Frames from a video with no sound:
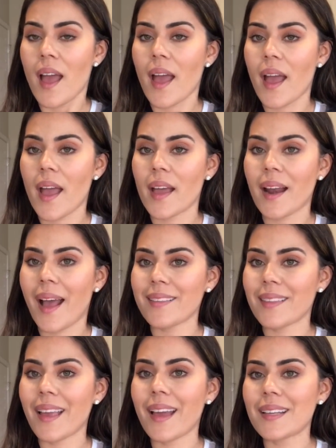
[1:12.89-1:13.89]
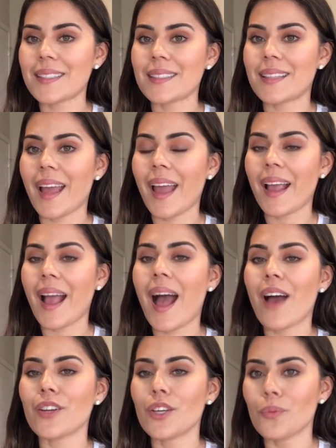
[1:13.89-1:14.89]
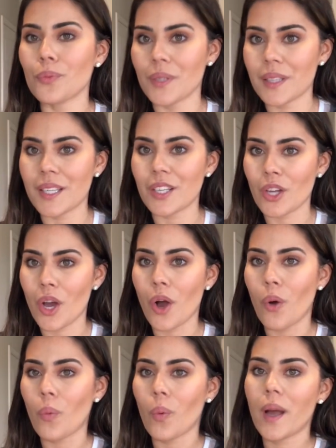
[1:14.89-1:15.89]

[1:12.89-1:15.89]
And at the end of the day, how do you really know